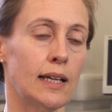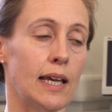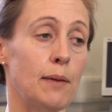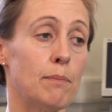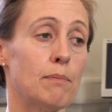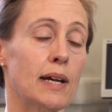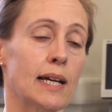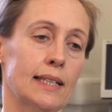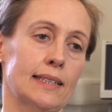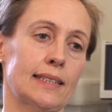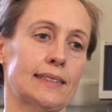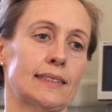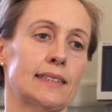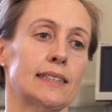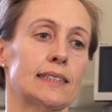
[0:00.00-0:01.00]
In
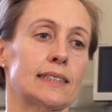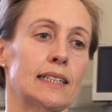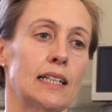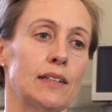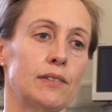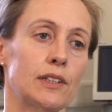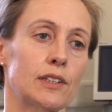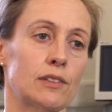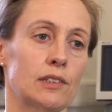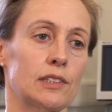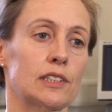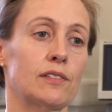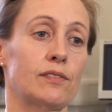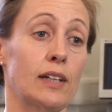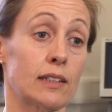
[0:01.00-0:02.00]
maths that's delivered
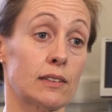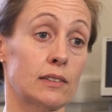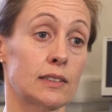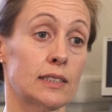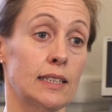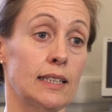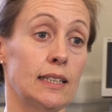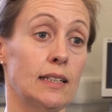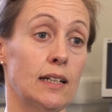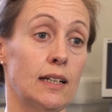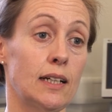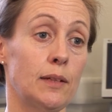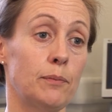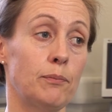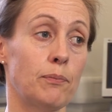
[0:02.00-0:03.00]
across the faculty,
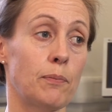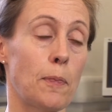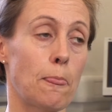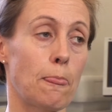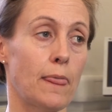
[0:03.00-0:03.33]
they're